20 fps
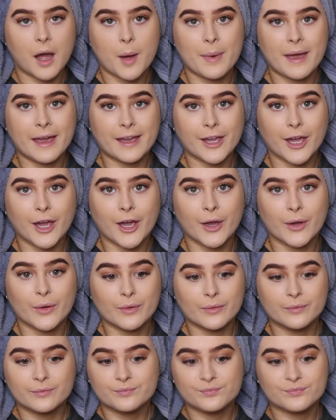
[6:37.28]
I better
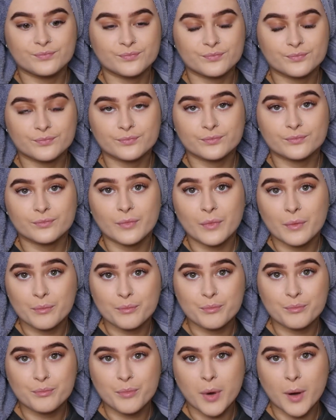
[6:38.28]
go
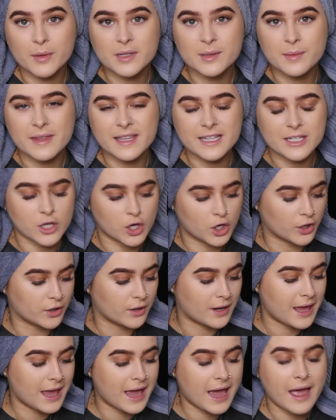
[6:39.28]
pop some of this
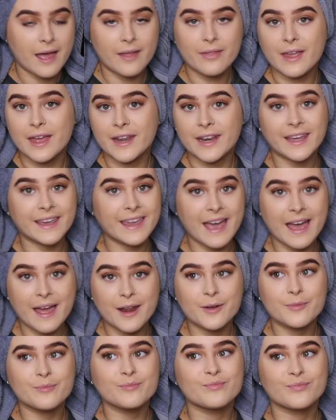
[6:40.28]
on. And then
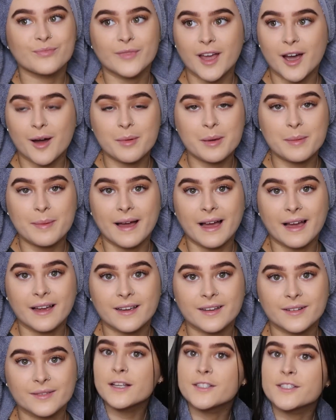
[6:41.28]
again, I'll be
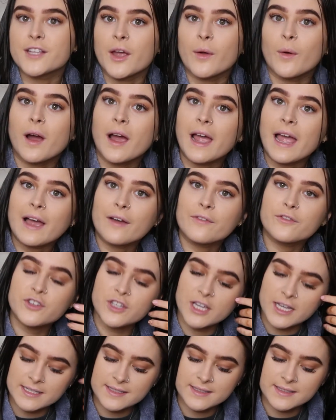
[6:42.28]
back. So I have
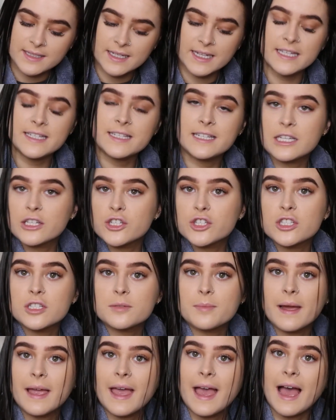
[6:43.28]
just
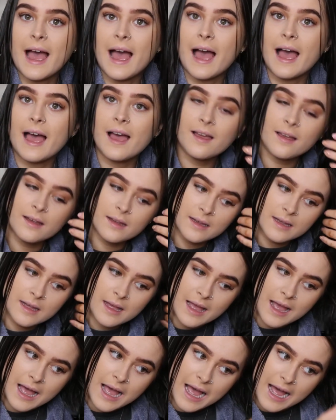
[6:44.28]
conditioned my hair
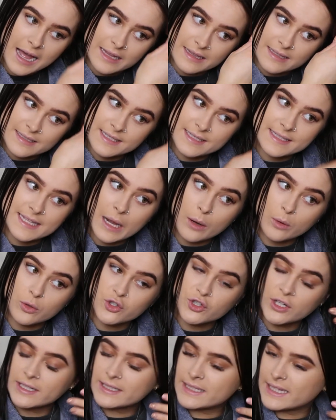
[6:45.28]
and towel
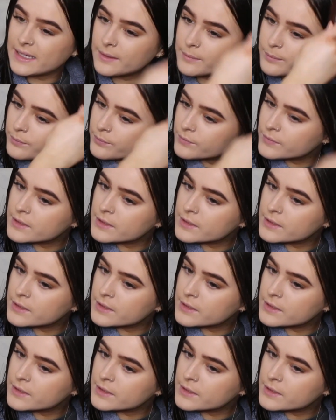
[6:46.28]
dried it.